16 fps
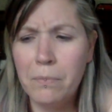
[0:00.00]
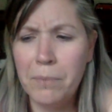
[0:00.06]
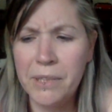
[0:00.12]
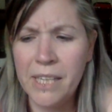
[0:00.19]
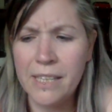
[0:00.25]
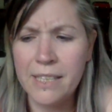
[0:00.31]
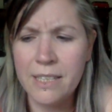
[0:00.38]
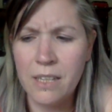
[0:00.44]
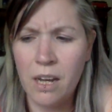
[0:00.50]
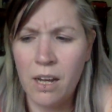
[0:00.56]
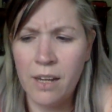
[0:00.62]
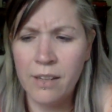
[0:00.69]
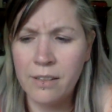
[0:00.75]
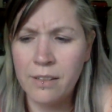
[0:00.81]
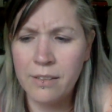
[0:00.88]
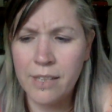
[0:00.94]
that's
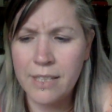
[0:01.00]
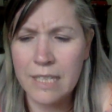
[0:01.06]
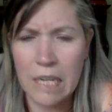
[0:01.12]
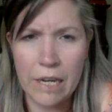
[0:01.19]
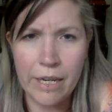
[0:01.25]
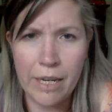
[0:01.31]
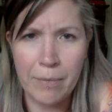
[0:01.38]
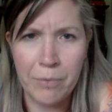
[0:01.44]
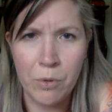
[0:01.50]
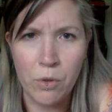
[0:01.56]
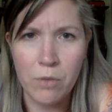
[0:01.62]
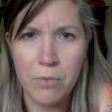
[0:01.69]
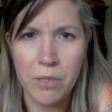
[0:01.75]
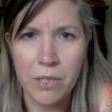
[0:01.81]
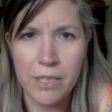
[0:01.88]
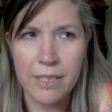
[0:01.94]
not
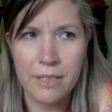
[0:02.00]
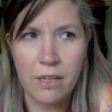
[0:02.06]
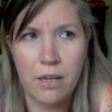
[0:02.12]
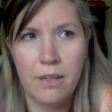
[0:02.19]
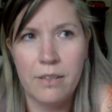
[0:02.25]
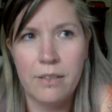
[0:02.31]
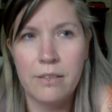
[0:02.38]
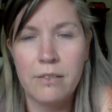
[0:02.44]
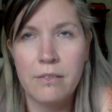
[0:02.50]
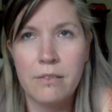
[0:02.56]
abnormal. It's not